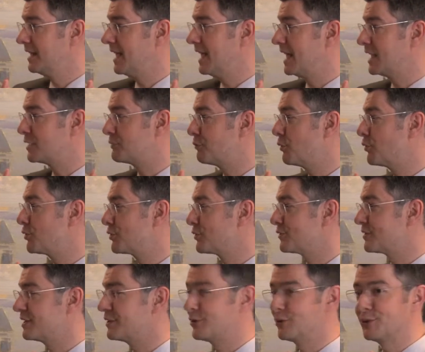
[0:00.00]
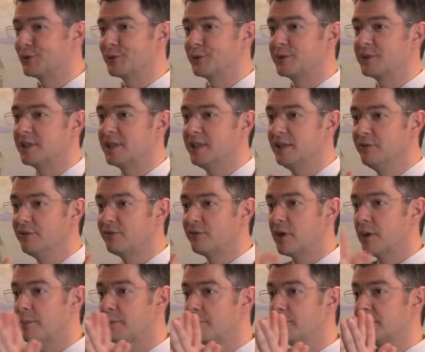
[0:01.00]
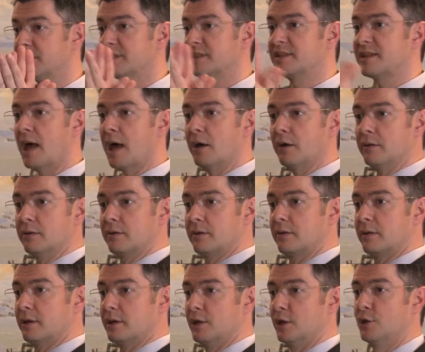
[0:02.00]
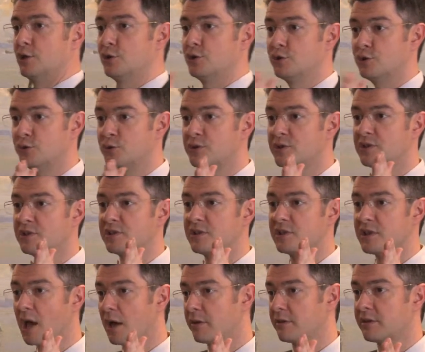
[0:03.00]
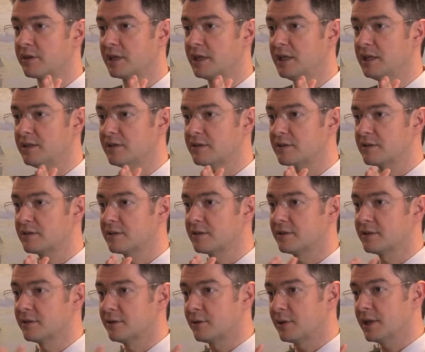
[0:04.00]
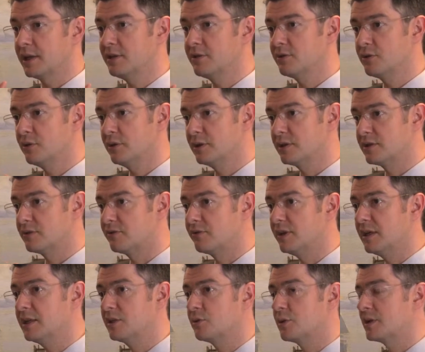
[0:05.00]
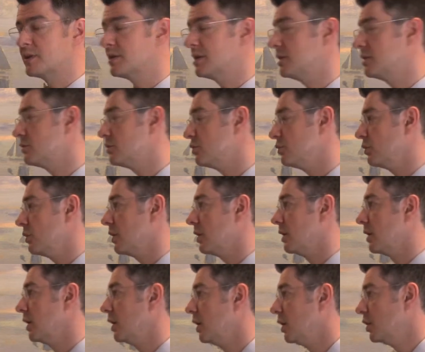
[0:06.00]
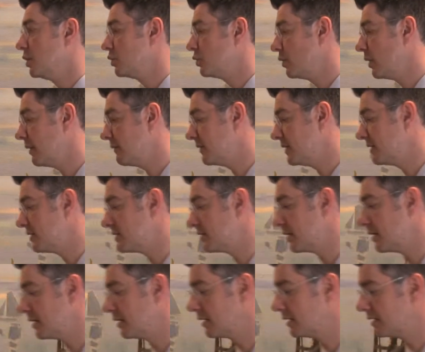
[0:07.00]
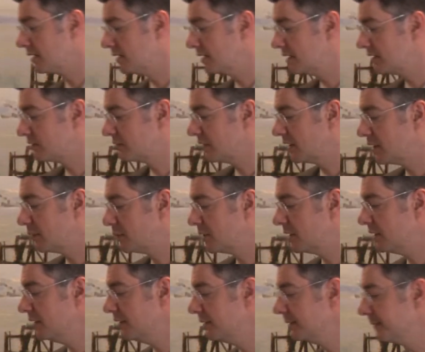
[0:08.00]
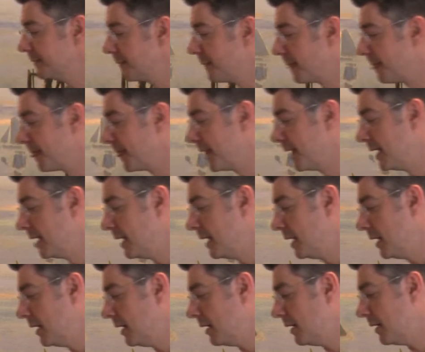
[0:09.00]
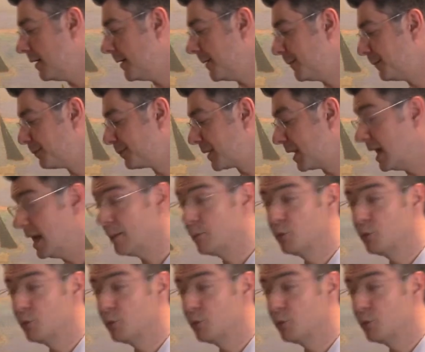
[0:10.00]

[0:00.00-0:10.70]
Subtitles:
exposures in Côte-Rôtie from south to southeast. Okay, so it's very interesting to have this phenomenon. La